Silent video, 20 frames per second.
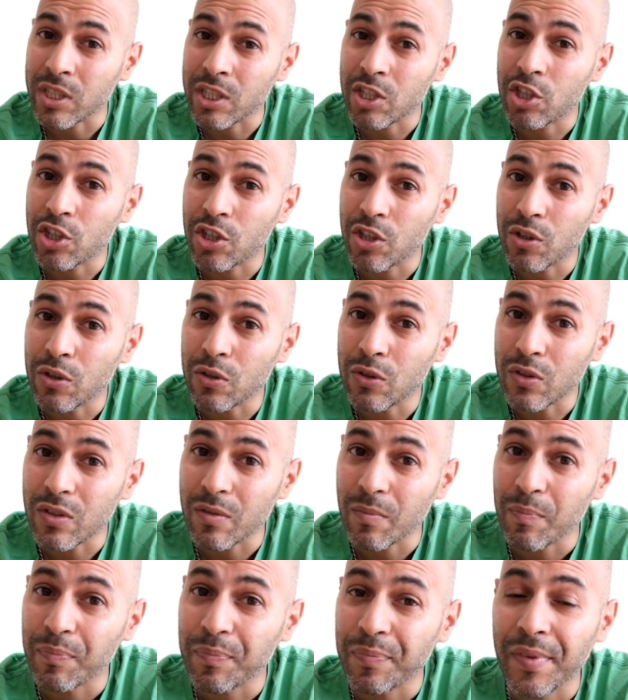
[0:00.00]

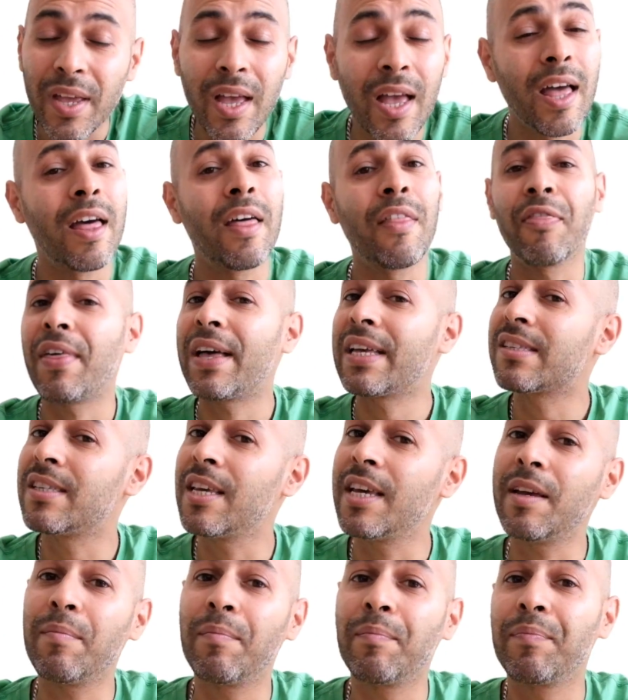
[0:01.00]
issues? That's
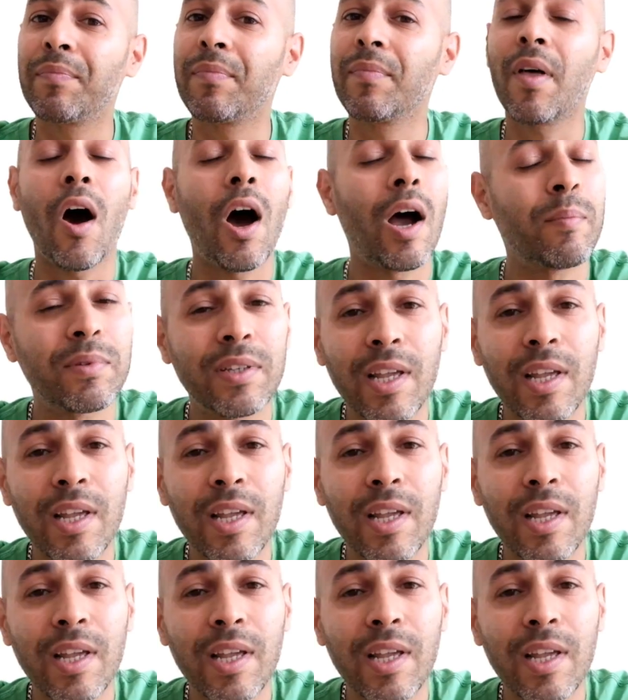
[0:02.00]
it, I'm